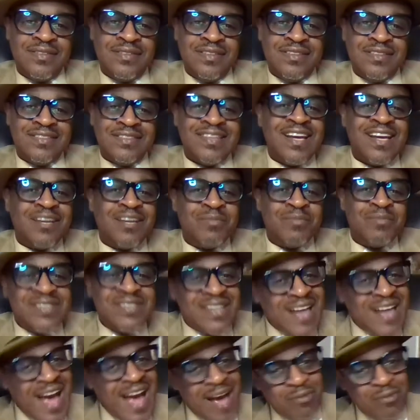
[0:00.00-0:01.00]
Tell him it's the
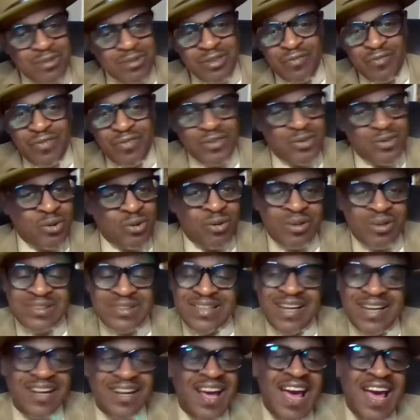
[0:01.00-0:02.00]
guy with the fedora.
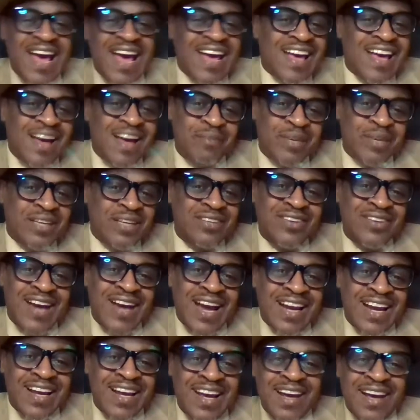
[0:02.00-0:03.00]
You
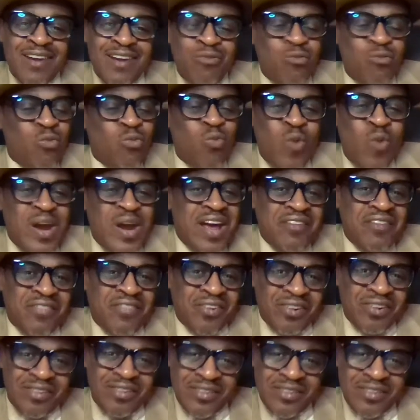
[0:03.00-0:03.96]
gotta, whatever.